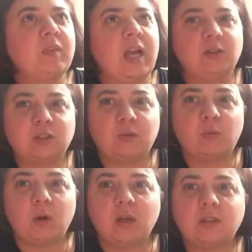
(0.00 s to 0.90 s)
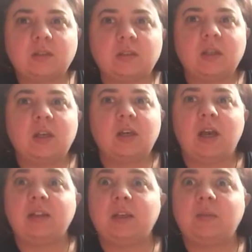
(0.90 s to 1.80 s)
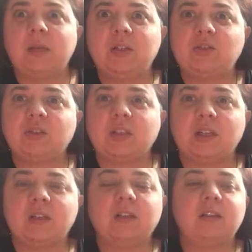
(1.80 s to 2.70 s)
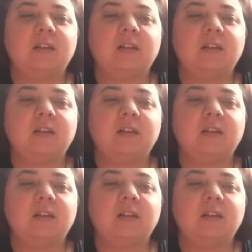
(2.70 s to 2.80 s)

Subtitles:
How stuff works? I think it'd be interesting.